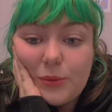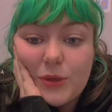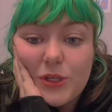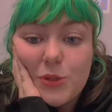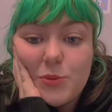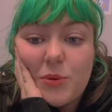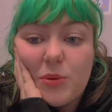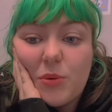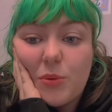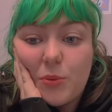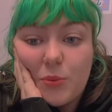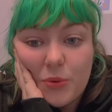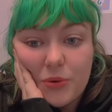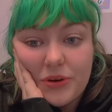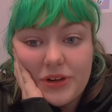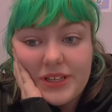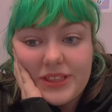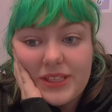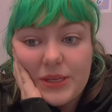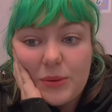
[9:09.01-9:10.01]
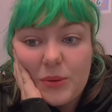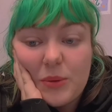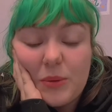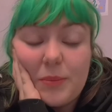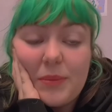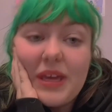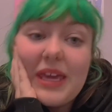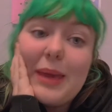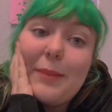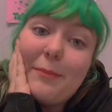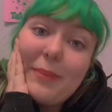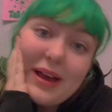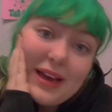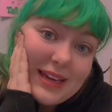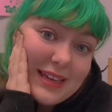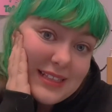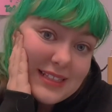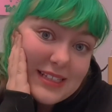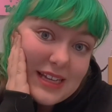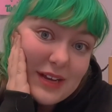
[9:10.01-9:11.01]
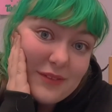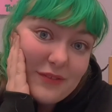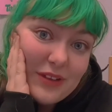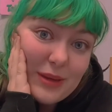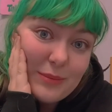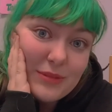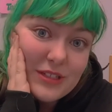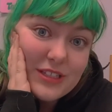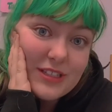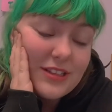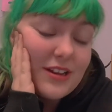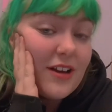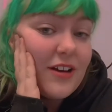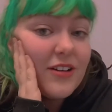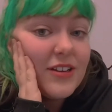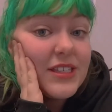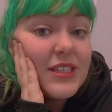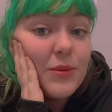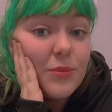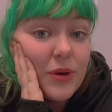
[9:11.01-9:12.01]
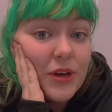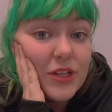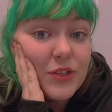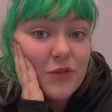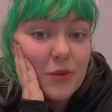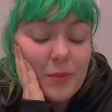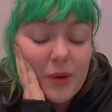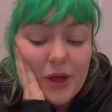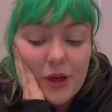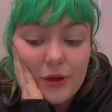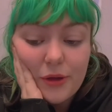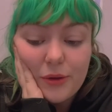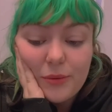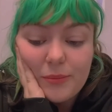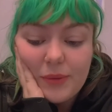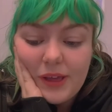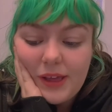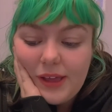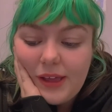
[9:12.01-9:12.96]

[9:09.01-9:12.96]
which we were worried that we won't make it back in time for him to start, because he works from home.